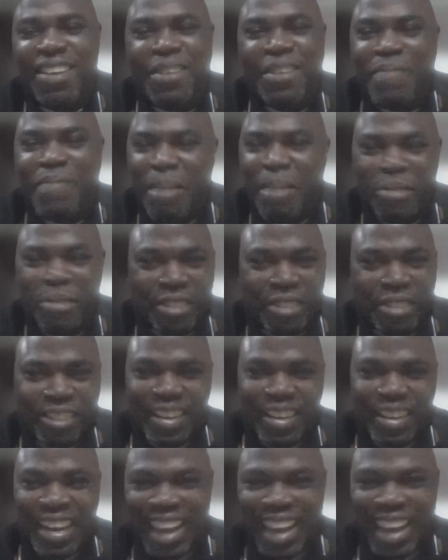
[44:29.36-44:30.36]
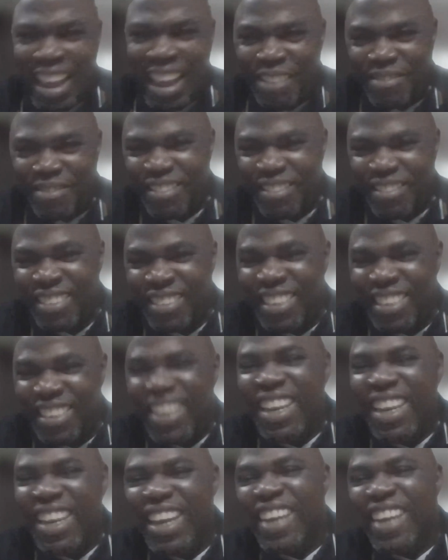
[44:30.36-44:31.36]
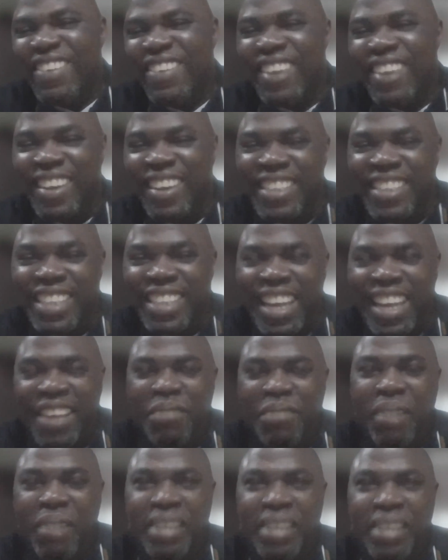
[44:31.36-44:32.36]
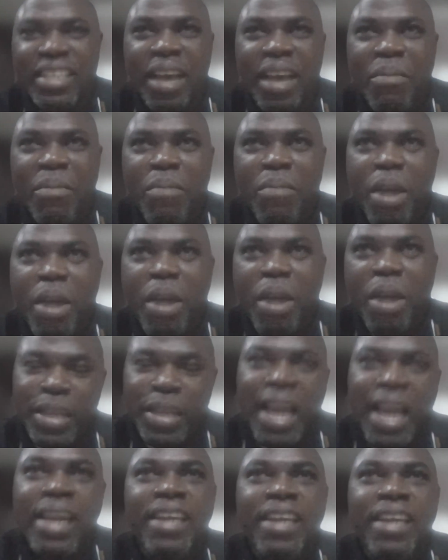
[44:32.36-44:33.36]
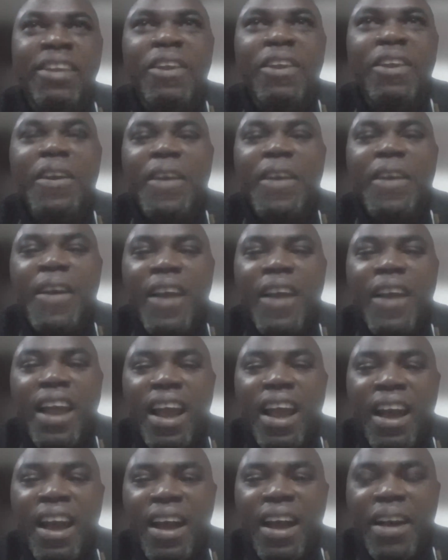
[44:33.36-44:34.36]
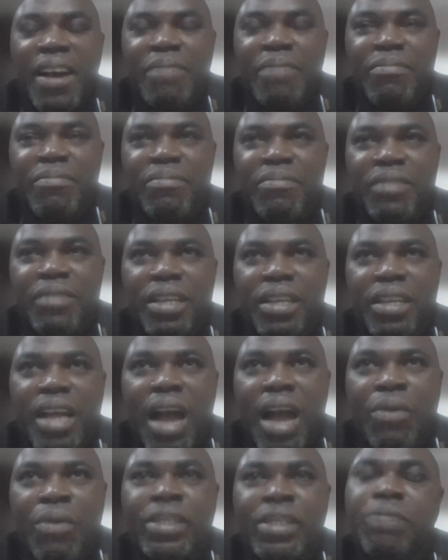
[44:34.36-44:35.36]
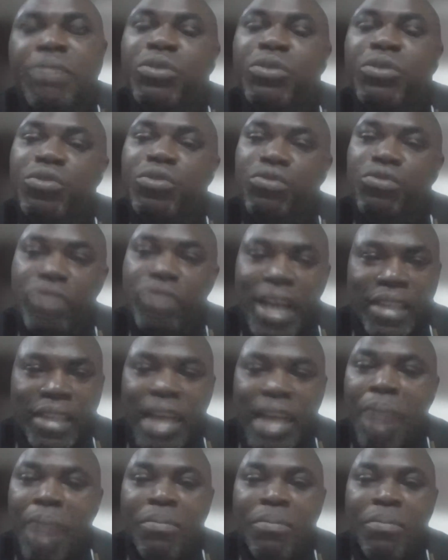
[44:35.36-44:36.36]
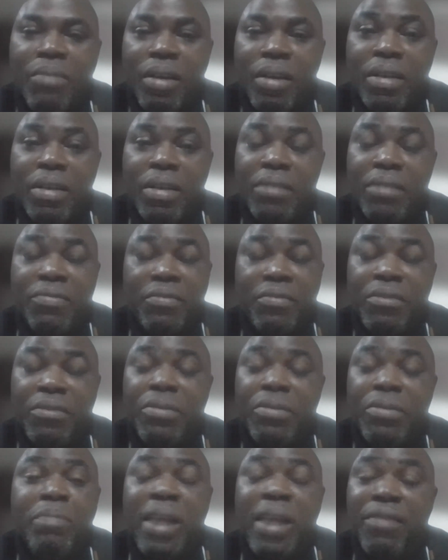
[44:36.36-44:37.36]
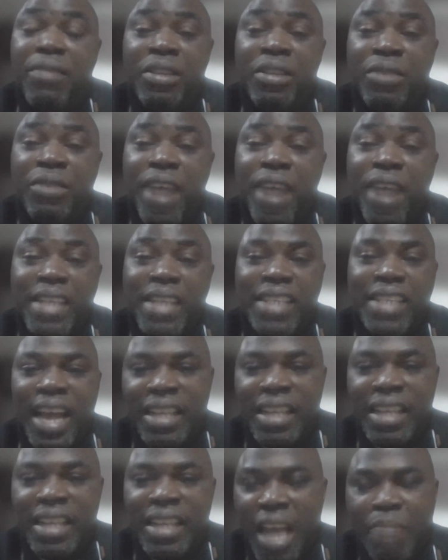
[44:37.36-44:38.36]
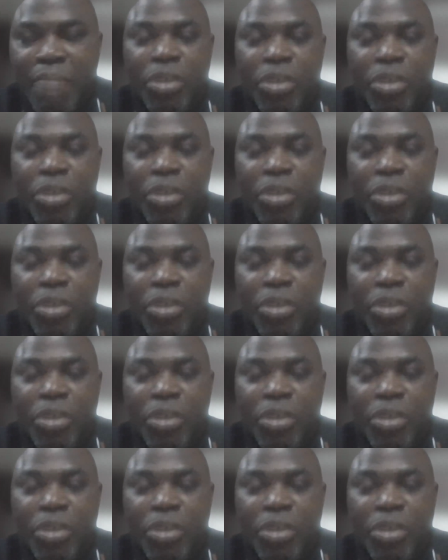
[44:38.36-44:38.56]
of my professional life because uh, but uh, more importantly um, i was able to do that um, if with benefit of eyesight i'm